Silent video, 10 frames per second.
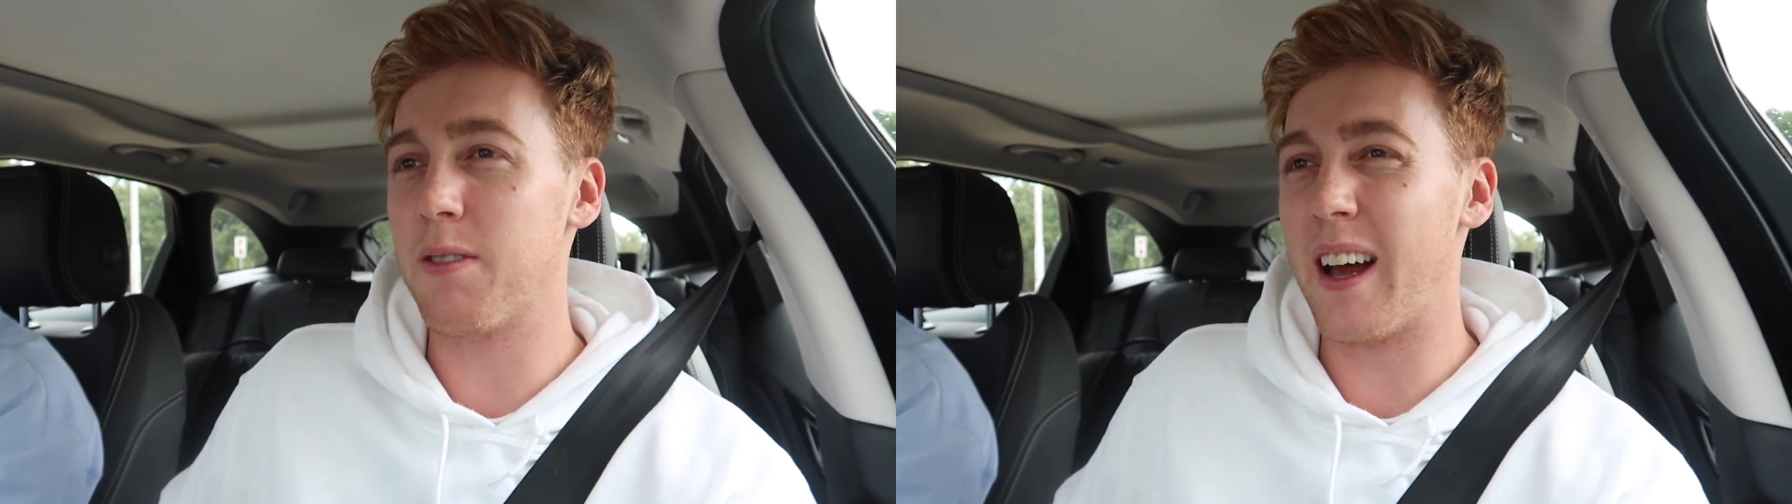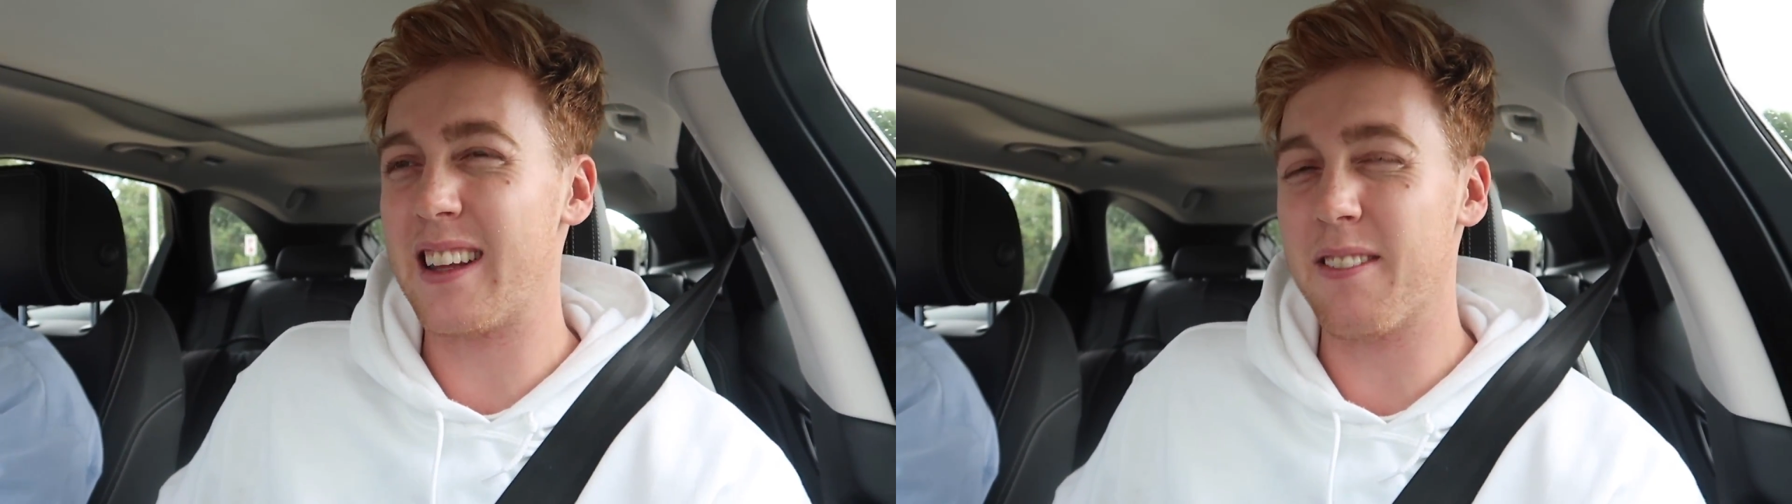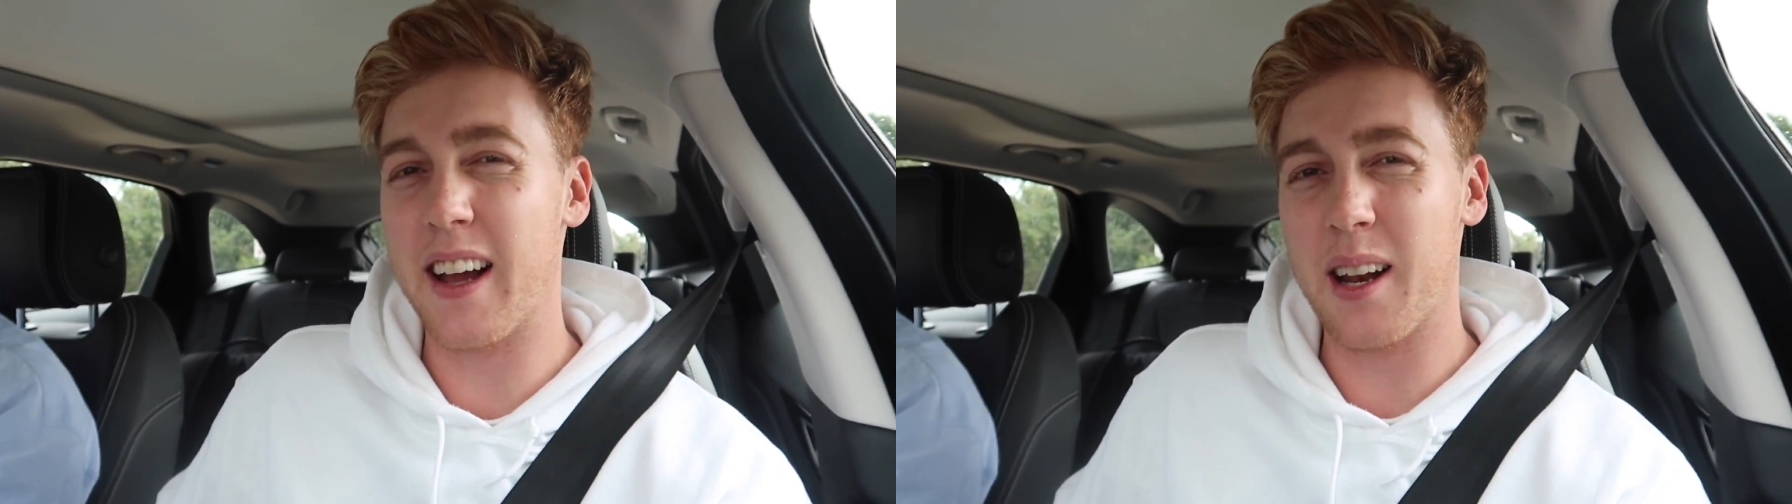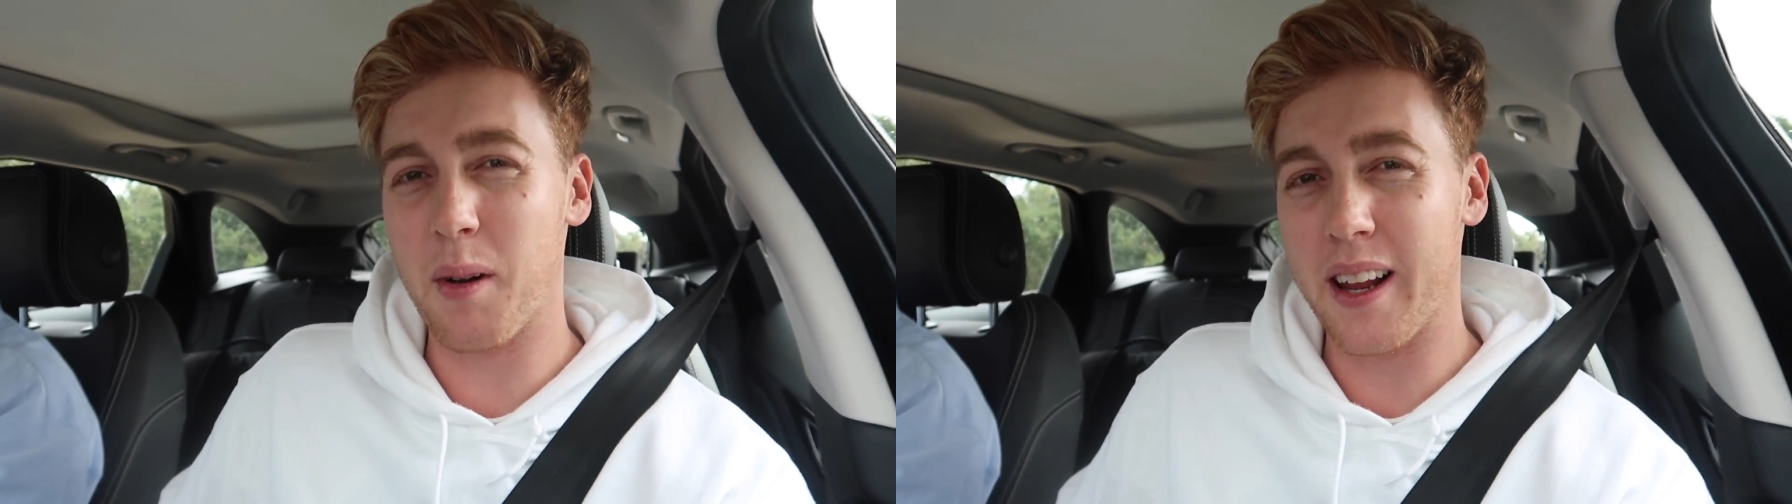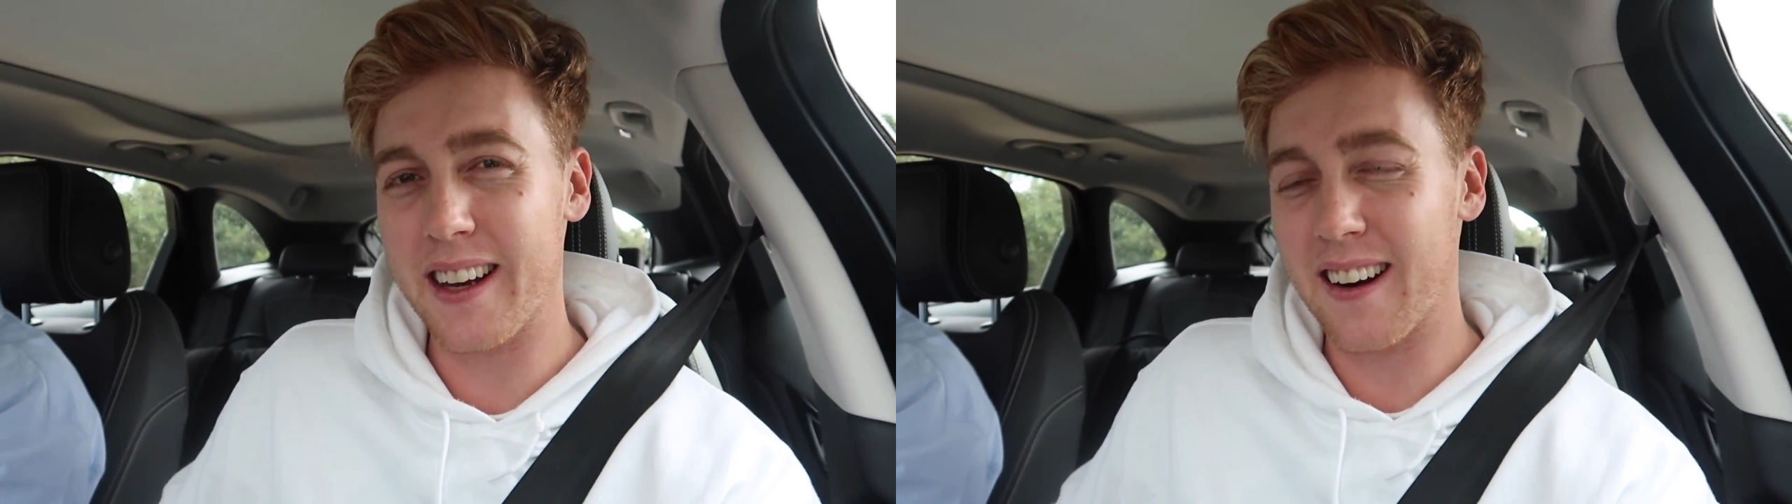flight
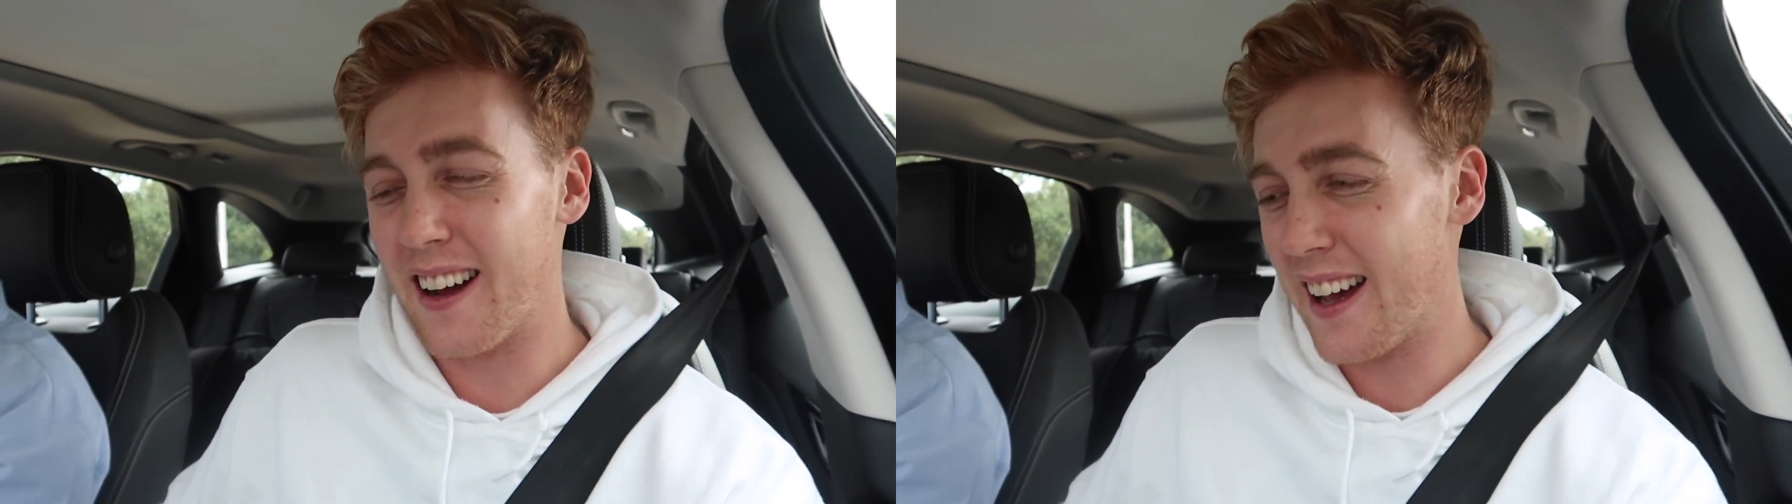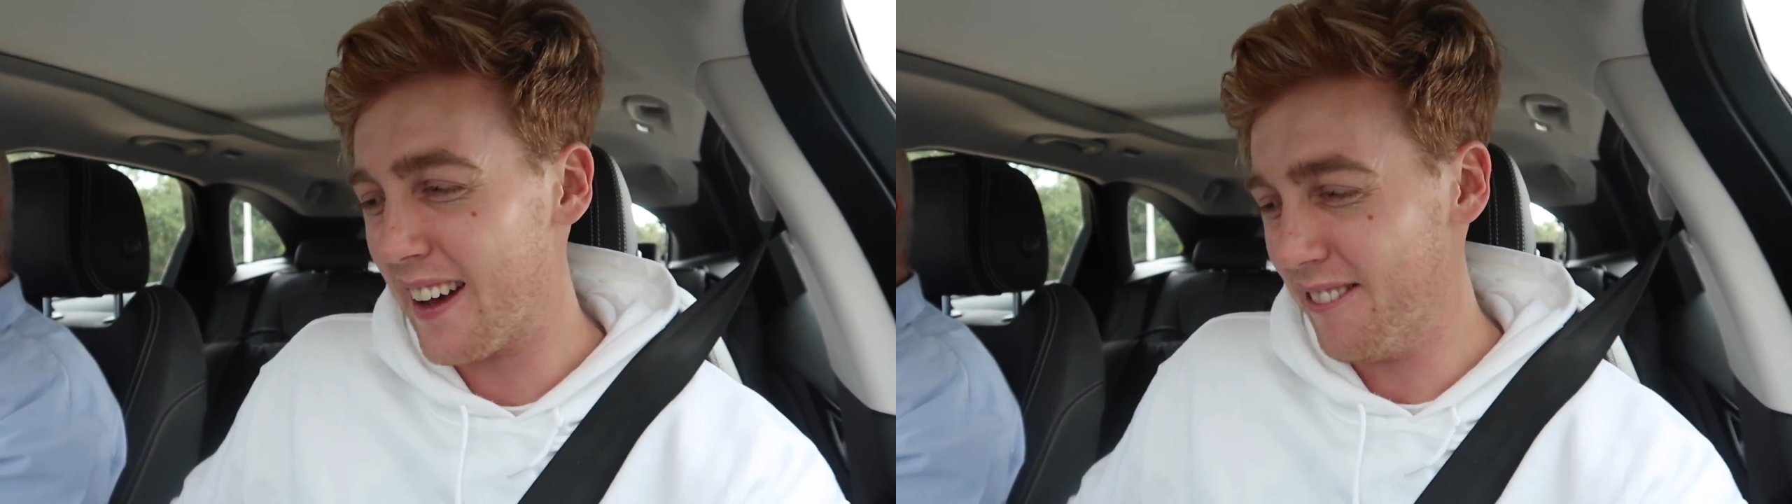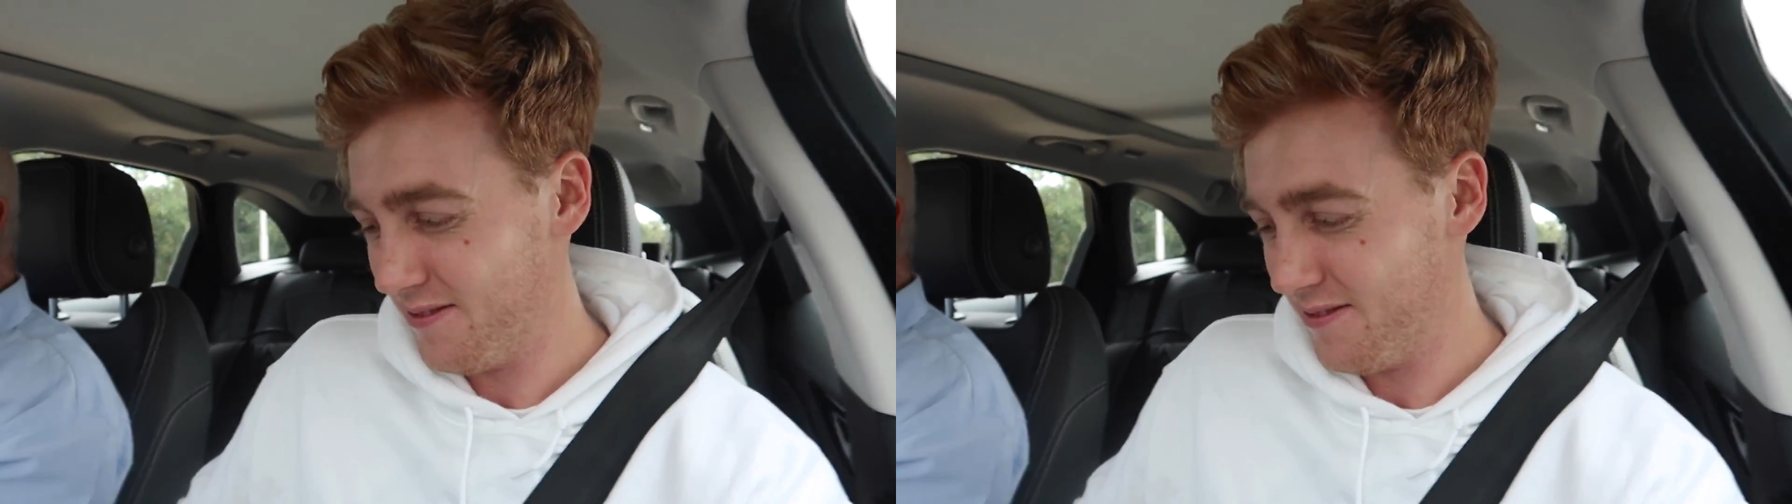available and here I am.